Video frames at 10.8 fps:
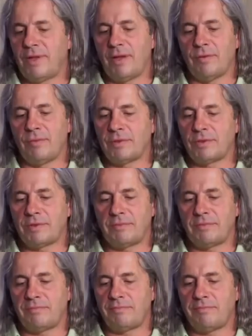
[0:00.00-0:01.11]
It was
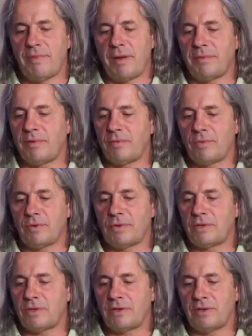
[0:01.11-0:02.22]
maybe the
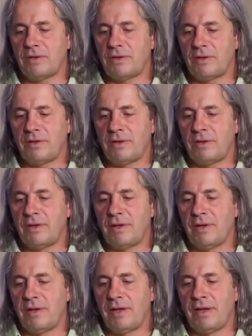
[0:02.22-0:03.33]
worst.
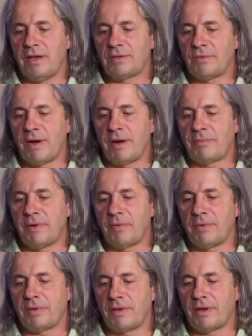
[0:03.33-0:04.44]
It's right up there
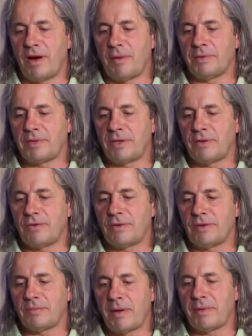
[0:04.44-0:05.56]
with the gobbledygook.
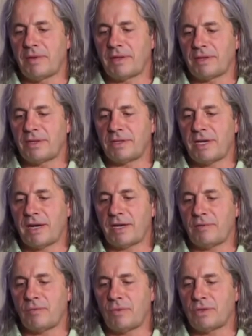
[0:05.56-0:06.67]
Is maybe like the
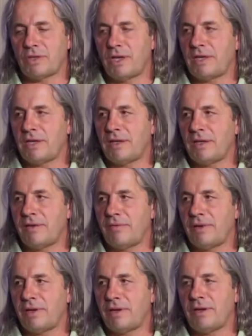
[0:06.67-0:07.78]
second worst idea they
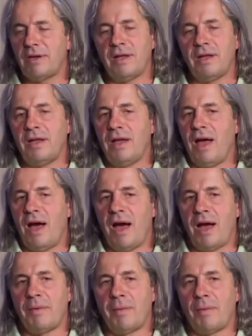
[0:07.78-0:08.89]
ever did.
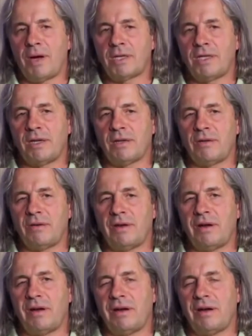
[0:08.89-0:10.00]
I remember watching it and going,
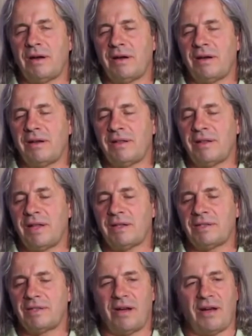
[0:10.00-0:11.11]
"Ah, oh,
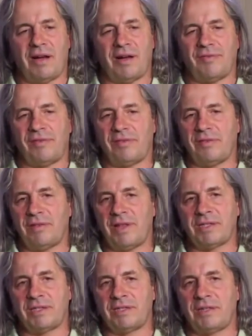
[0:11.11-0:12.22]
that's awful.
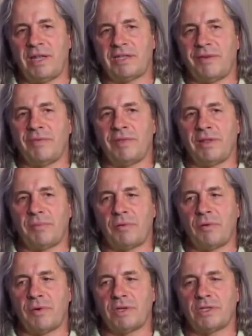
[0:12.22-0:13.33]
That's that's everything that
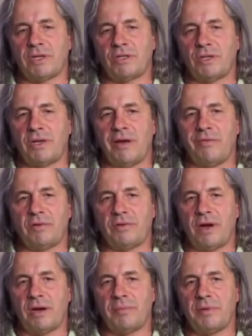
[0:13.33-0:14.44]
pro wrestling should never
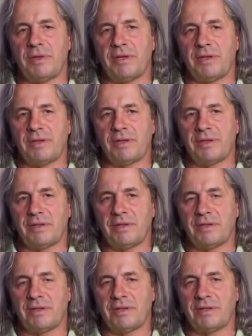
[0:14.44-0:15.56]
try to be." It, it,